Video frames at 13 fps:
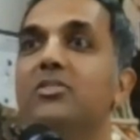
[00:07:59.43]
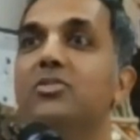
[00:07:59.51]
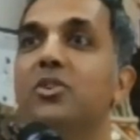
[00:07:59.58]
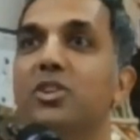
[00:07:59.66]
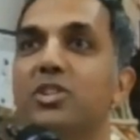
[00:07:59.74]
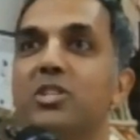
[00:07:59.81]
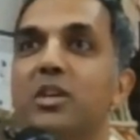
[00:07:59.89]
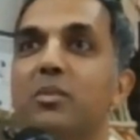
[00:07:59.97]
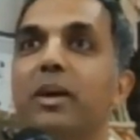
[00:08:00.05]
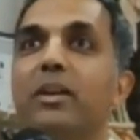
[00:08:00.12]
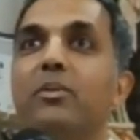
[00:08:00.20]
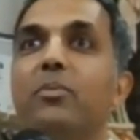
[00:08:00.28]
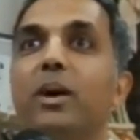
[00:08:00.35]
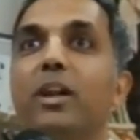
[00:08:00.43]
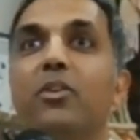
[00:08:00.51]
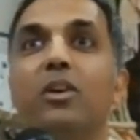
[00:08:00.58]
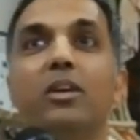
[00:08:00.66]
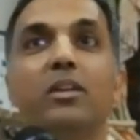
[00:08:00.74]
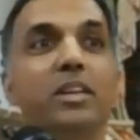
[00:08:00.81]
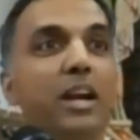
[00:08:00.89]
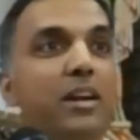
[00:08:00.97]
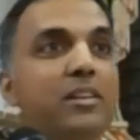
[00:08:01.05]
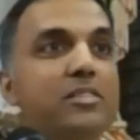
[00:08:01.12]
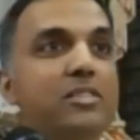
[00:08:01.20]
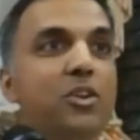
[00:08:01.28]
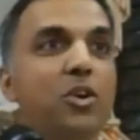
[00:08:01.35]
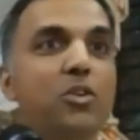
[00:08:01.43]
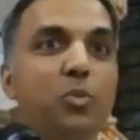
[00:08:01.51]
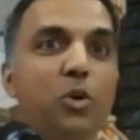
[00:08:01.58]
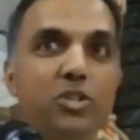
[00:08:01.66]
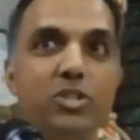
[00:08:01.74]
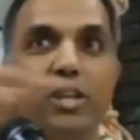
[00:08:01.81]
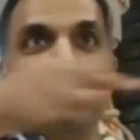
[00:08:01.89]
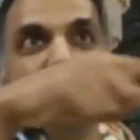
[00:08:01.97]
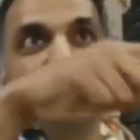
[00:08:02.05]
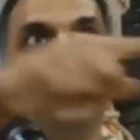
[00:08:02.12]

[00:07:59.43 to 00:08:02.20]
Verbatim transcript: So Krishna went while uh, the elders are not watching.